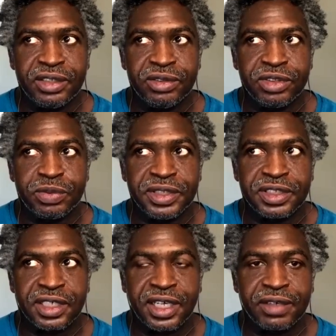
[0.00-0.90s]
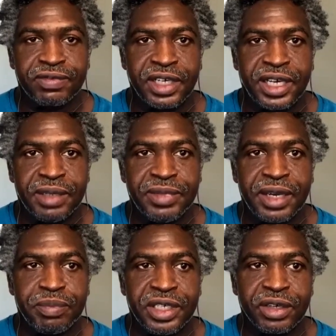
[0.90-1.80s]
who spends a lot of time
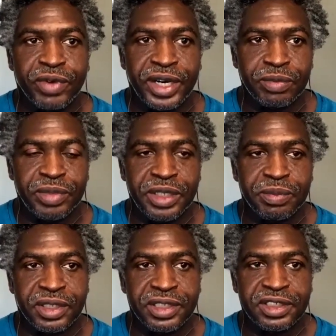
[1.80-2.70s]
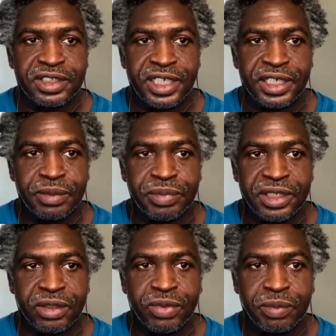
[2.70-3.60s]
not being around people and stand up
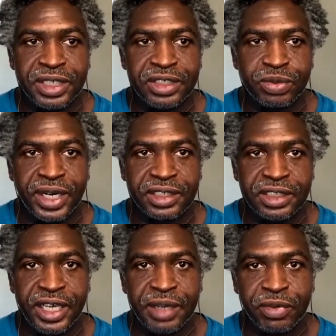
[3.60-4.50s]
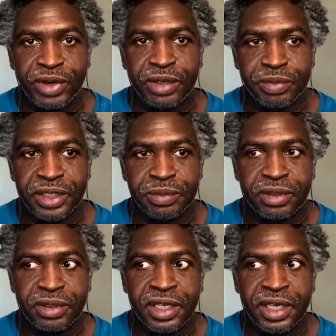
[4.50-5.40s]
being the one place where I actually am around
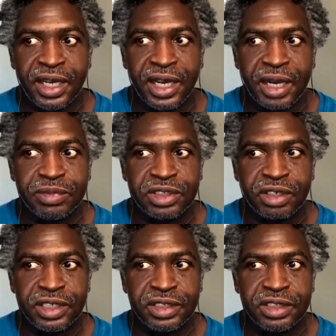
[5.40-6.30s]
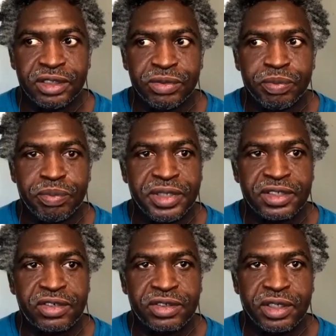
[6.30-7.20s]
people, I'm starting to
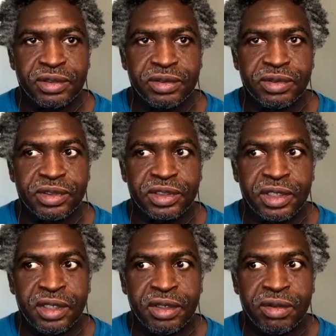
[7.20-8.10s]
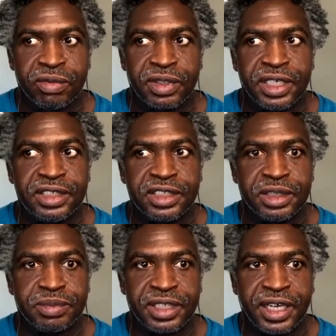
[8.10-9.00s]
miss those
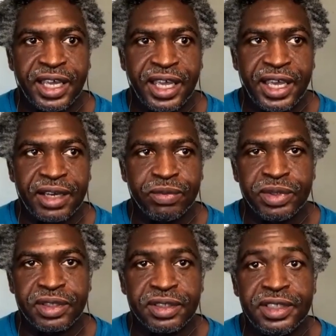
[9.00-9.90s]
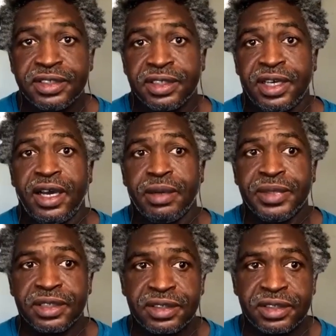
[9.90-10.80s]
relationships that I had with at least the
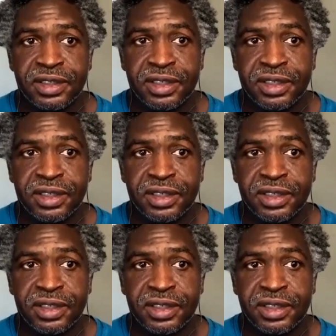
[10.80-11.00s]
comics.